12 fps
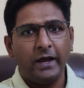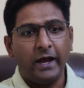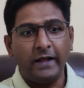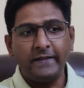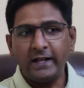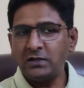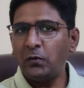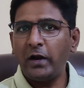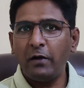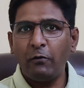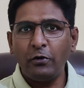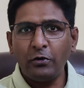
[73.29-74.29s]
And that's what
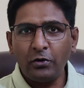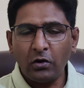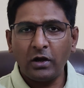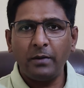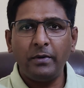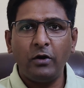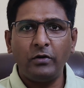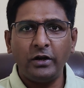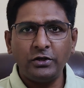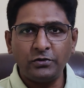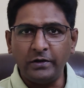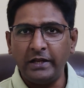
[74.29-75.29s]
I want to talk about
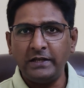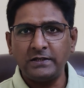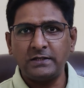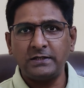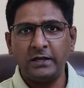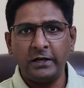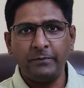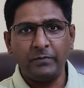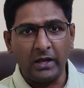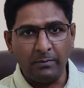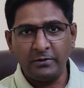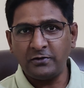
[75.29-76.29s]
in today's
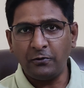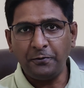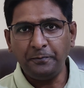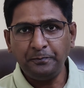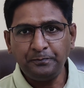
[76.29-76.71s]
episode.